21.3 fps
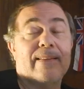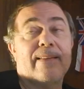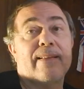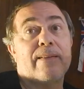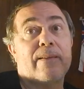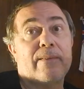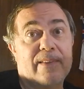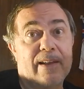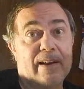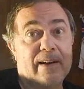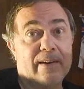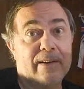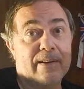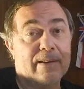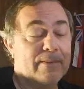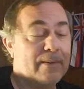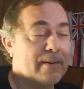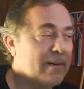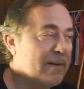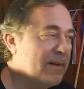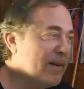lieutenant
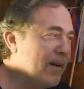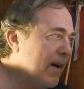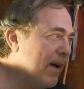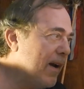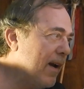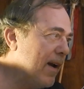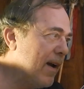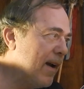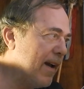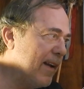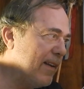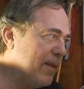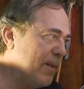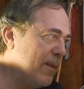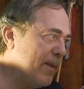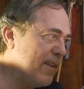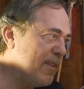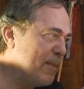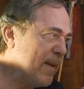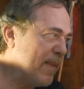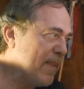governor. I
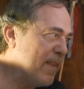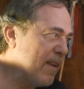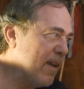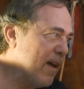do expect